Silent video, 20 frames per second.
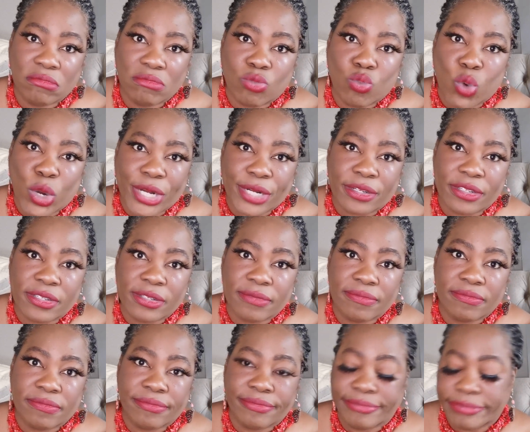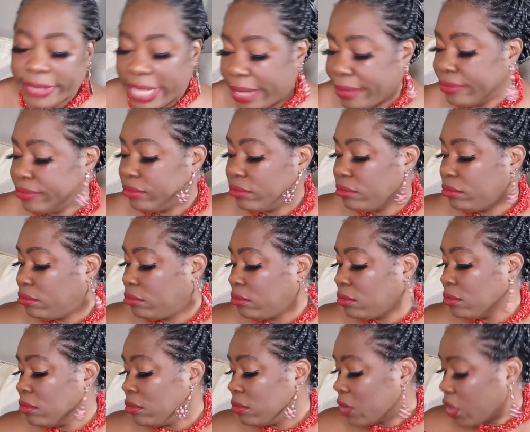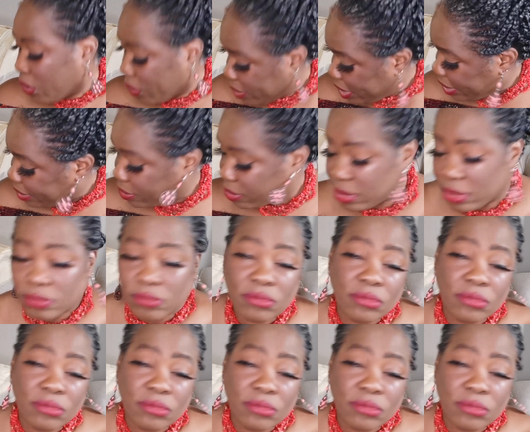works. Okay? All right.